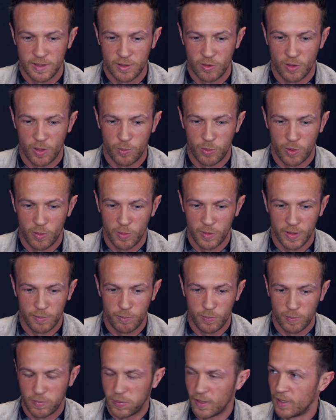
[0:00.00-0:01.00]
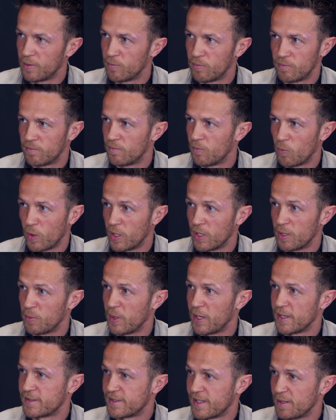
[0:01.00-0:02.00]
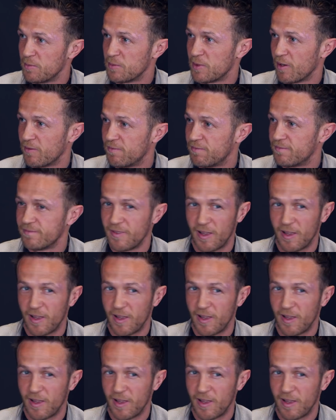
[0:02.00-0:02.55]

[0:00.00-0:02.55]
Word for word: you know, I probably played one of the best games I've,